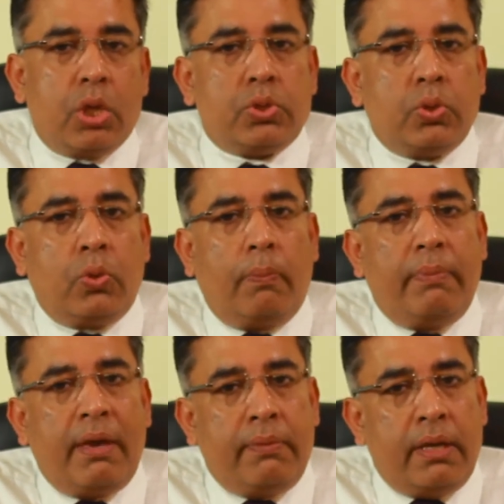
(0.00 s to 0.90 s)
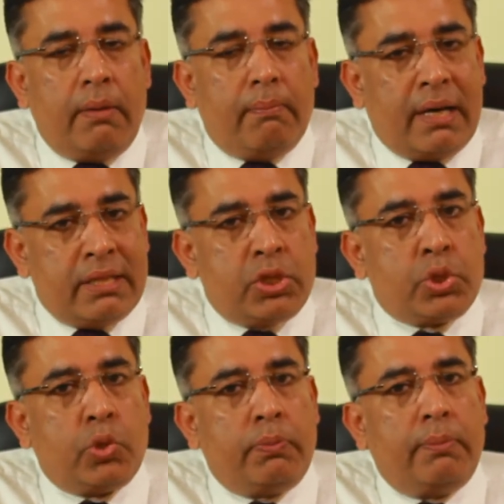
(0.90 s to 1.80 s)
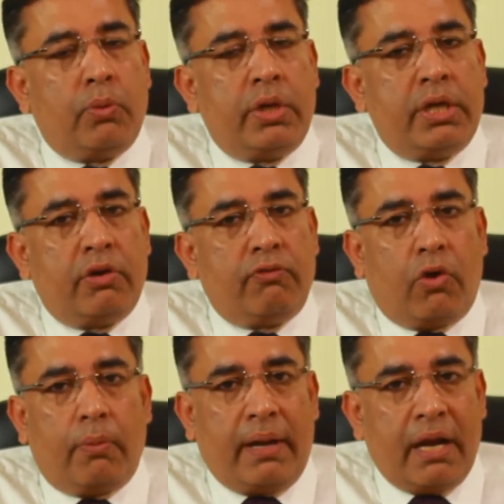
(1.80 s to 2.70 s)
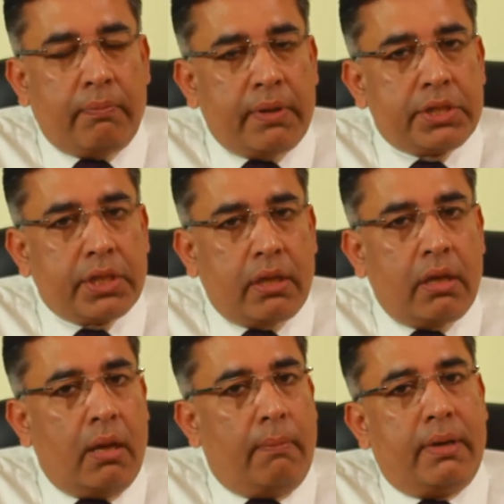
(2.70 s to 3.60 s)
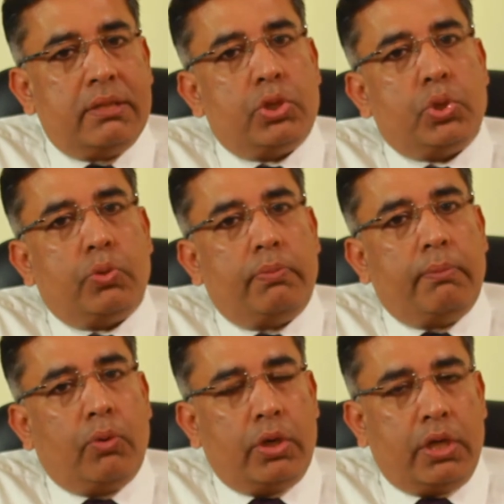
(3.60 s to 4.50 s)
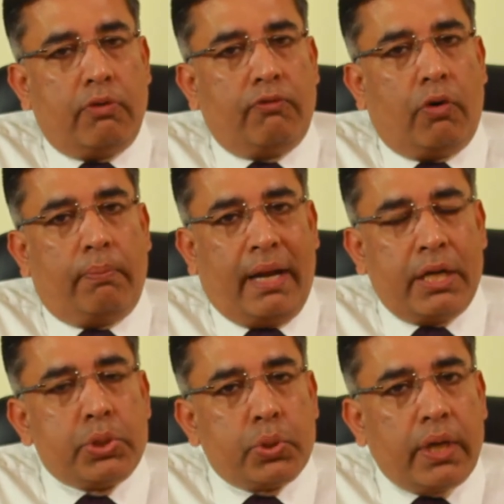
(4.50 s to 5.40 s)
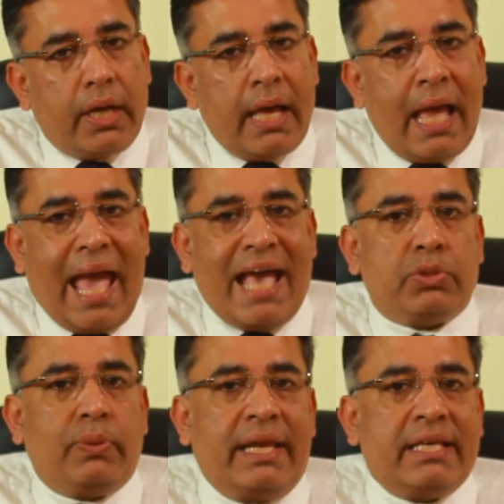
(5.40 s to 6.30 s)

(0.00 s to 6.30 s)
So baby mother should be monitored for blood pressure, mother should be monitored for blood sugar as well